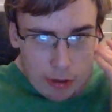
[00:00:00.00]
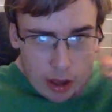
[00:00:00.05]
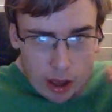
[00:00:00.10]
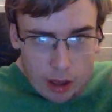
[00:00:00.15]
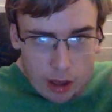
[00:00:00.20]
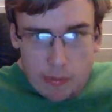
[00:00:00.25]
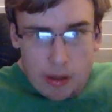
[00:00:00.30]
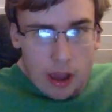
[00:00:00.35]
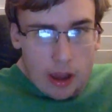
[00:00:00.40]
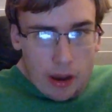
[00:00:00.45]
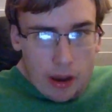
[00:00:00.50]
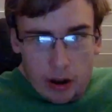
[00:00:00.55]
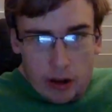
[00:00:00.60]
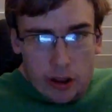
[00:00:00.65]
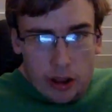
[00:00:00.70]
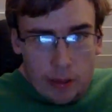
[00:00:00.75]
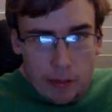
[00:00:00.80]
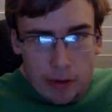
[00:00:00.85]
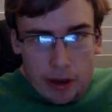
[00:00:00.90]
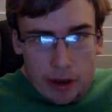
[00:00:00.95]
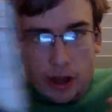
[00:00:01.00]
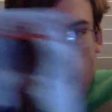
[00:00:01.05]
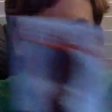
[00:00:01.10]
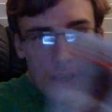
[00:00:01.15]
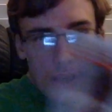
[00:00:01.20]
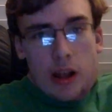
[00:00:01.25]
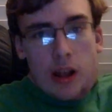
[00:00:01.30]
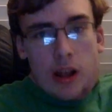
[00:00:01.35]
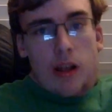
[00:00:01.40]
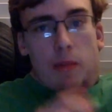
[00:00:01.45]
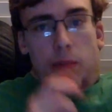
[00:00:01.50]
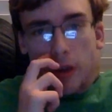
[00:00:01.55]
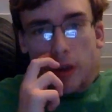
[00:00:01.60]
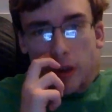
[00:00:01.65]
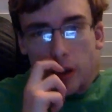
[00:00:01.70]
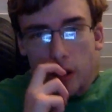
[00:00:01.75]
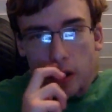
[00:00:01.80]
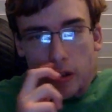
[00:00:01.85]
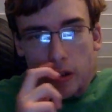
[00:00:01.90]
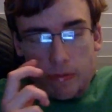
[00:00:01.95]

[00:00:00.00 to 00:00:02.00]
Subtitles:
of My Hero Academia. Because